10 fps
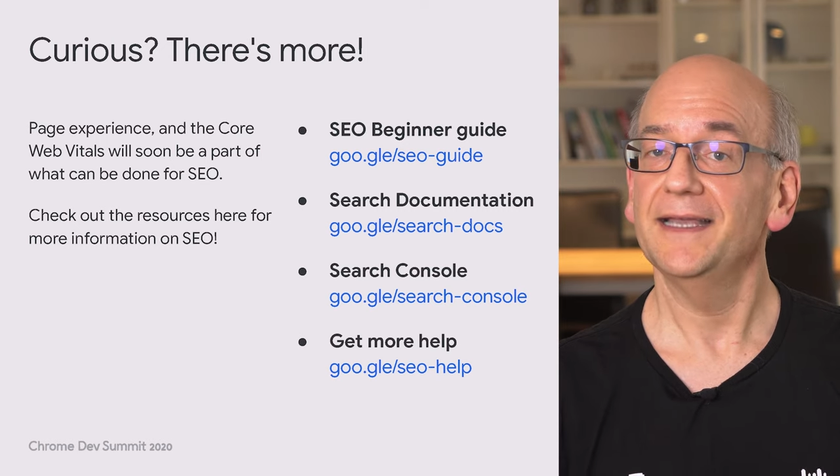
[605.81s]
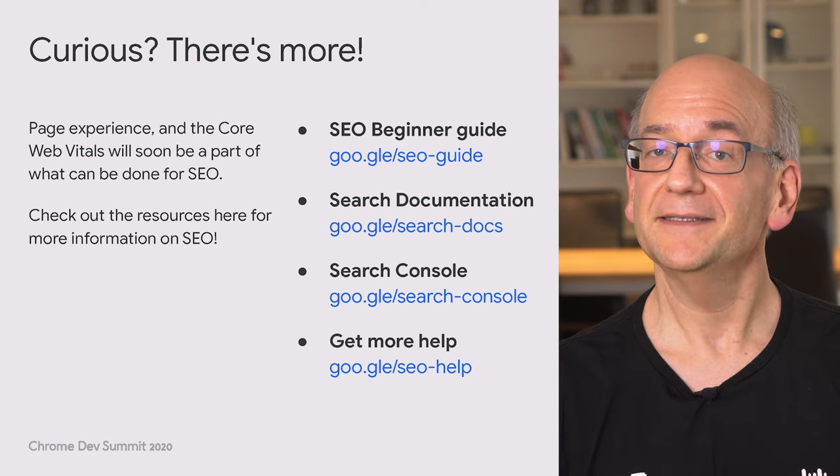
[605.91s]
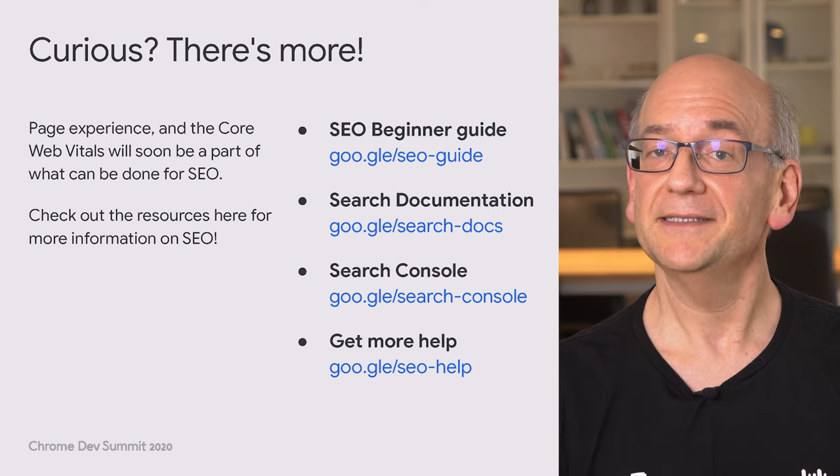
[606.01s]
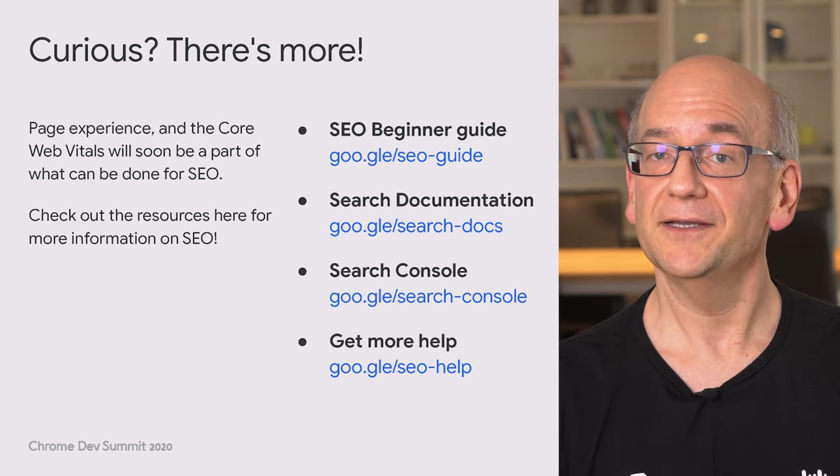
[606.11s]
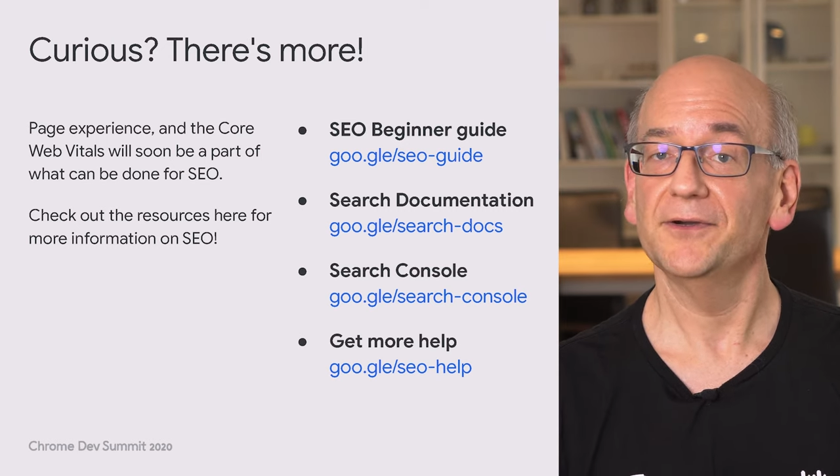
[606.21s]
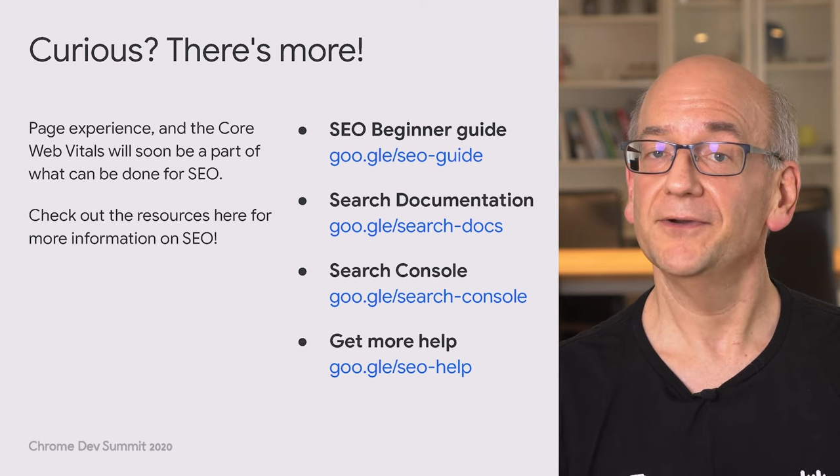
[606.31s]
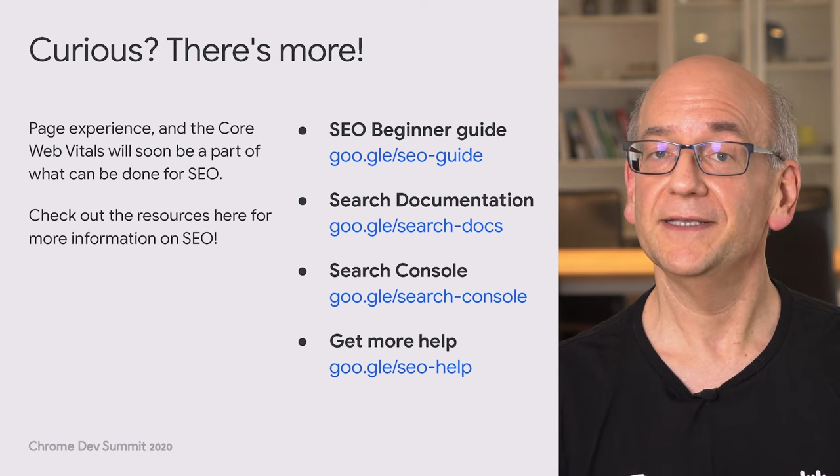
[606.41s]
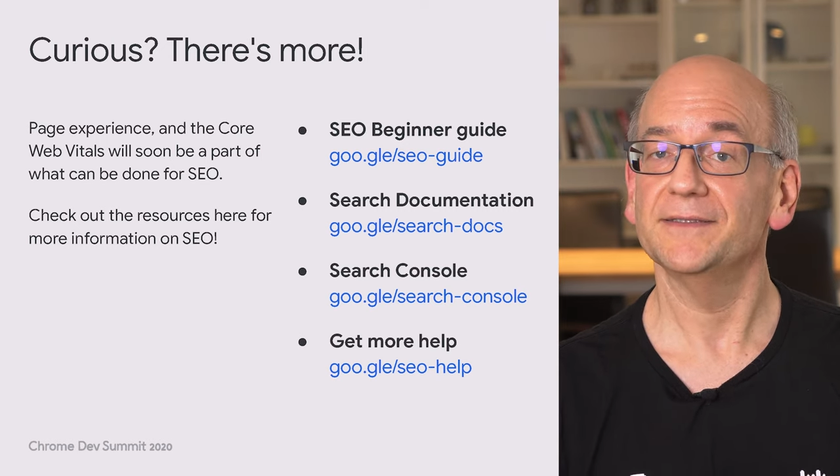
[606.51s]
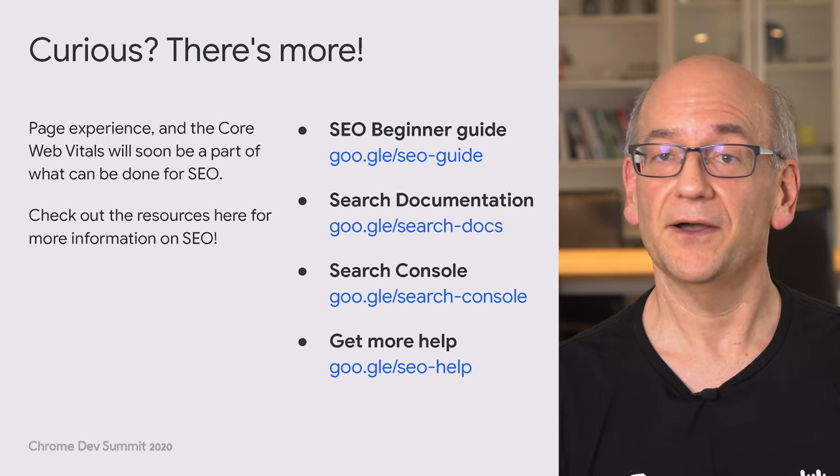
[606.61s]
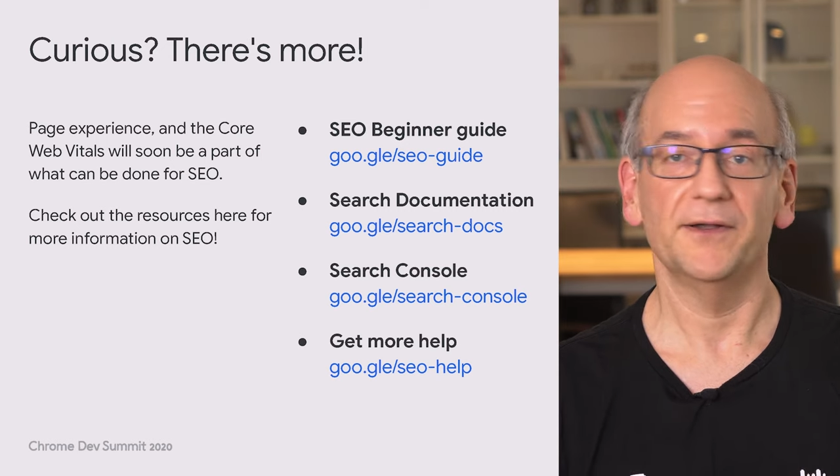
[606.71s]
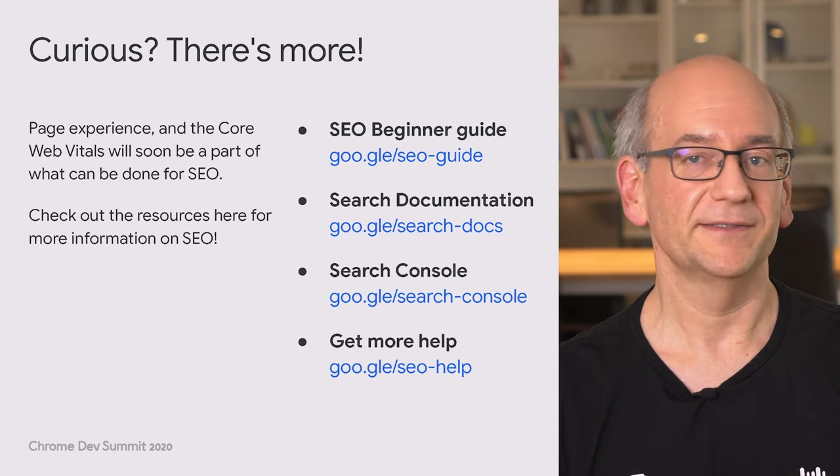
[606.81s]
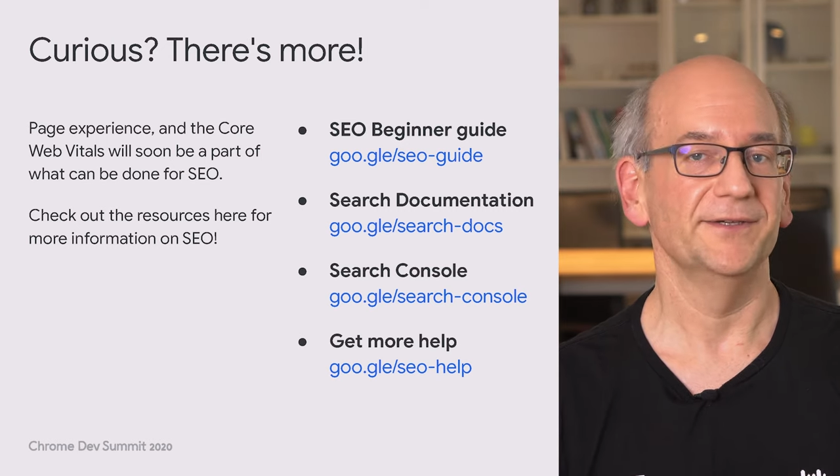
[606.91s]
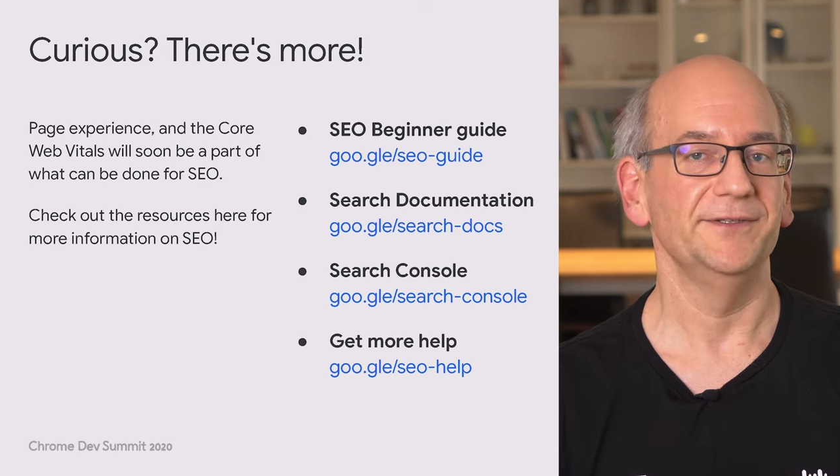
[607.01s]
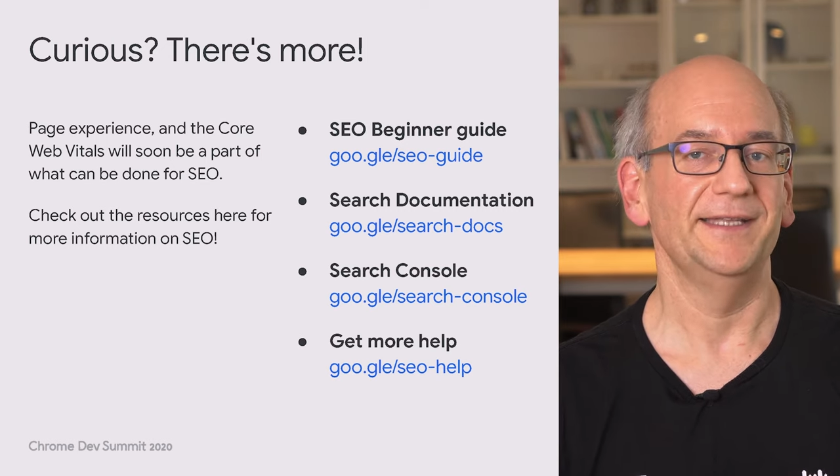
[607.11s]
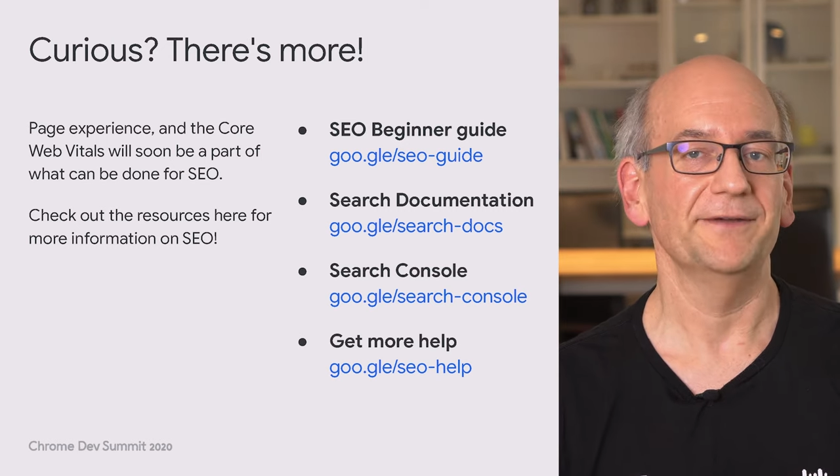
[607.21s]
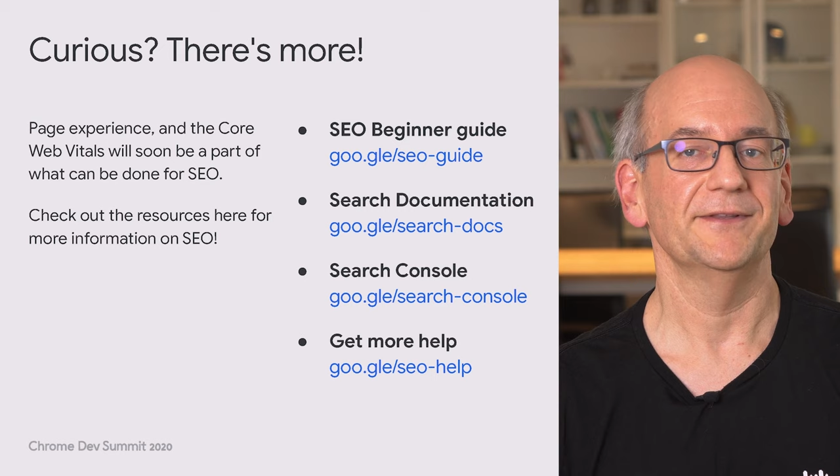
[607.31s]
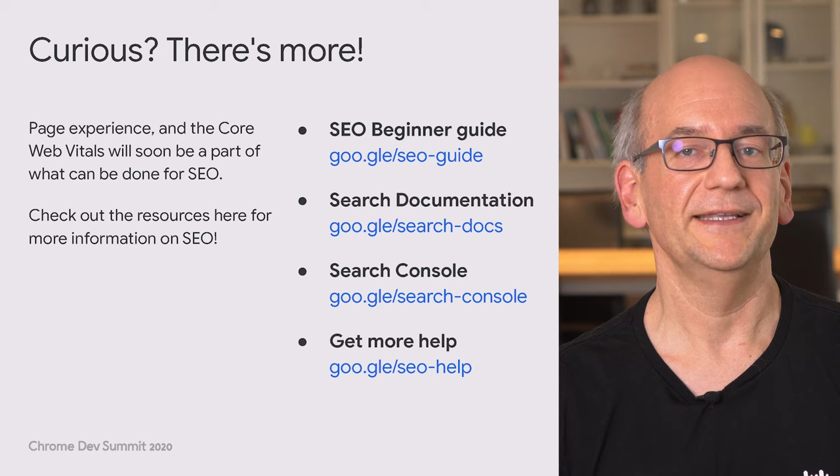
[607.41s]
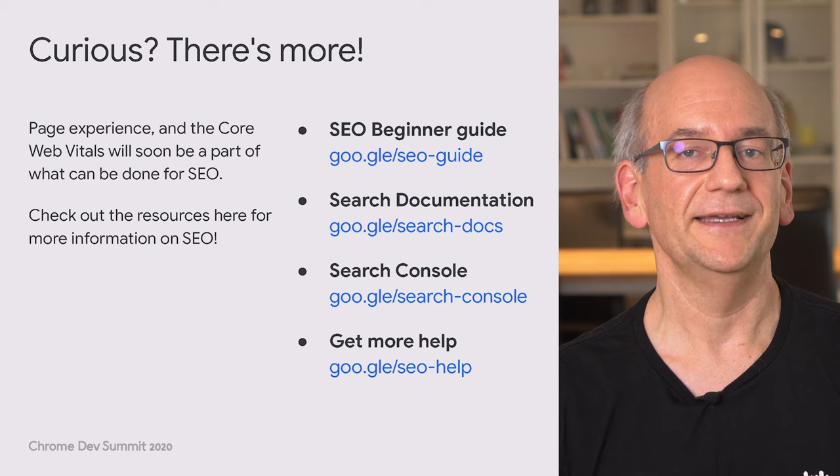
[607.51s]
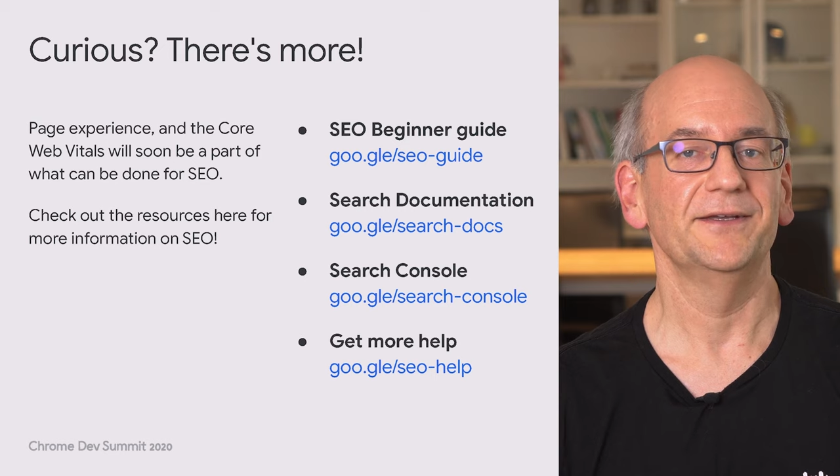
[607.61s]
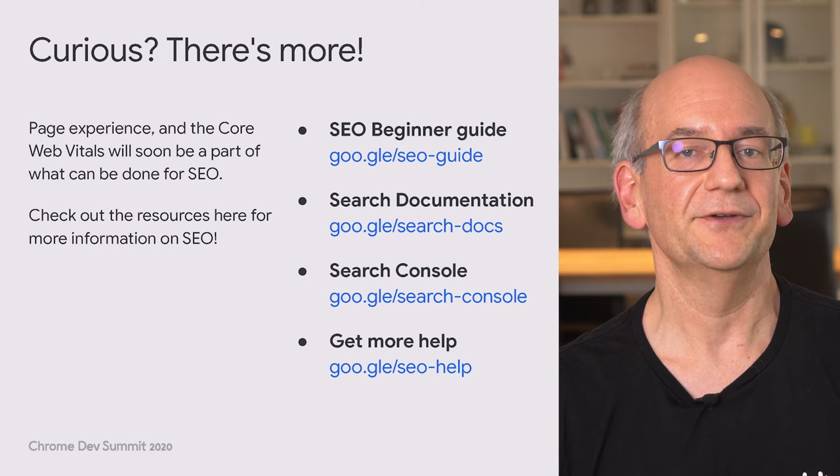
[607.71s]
S E O is also definitely a